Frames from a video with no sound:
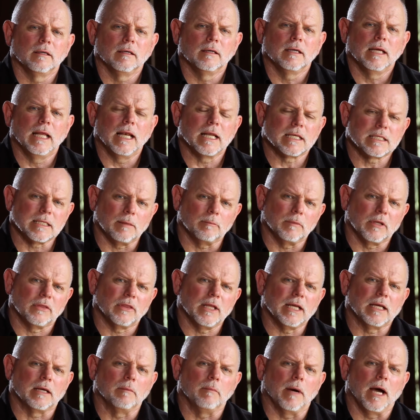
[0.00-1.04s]
And that's something to
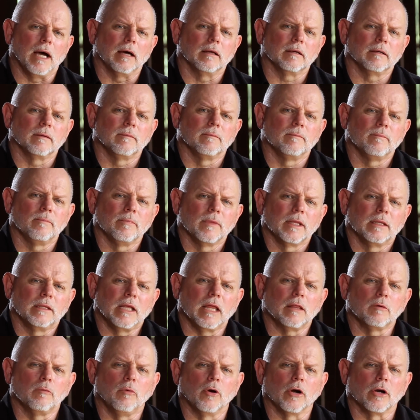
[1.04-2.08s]
think about. In
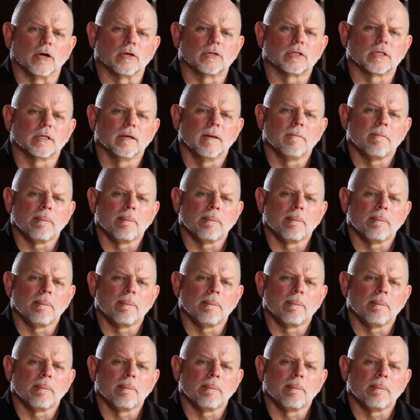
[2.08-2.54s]
other words,